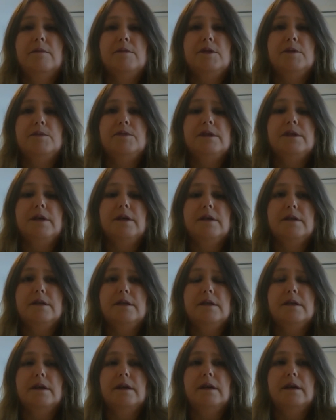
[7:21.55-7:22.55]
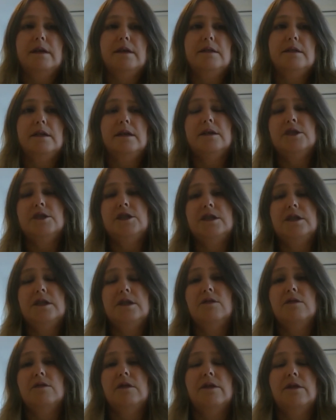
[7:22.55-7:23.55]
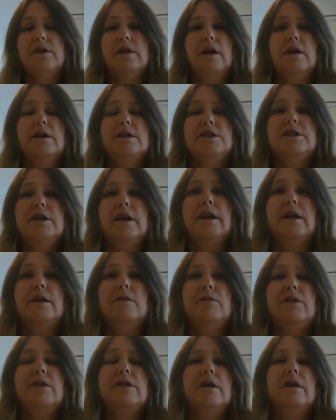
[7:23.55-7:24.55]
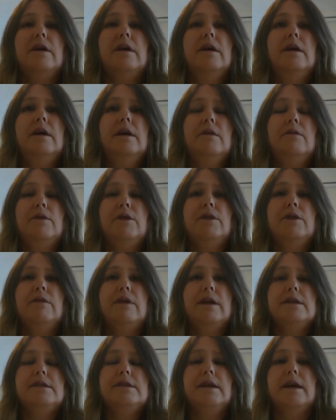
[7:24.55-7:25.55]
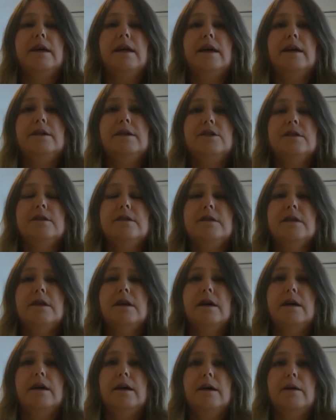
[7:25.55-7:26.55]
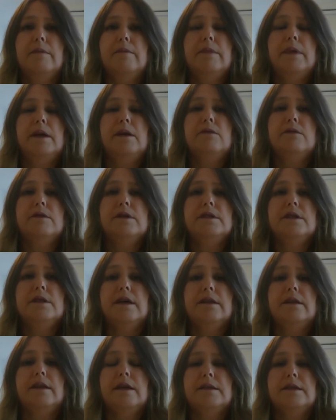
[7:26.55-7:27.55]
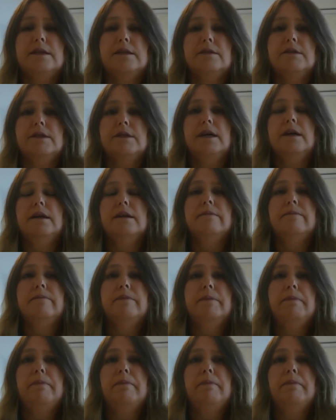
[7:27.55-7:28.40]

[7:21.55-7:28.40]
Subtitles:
to present, and she did all the negotiating with the real estate agent in order to get that deal done.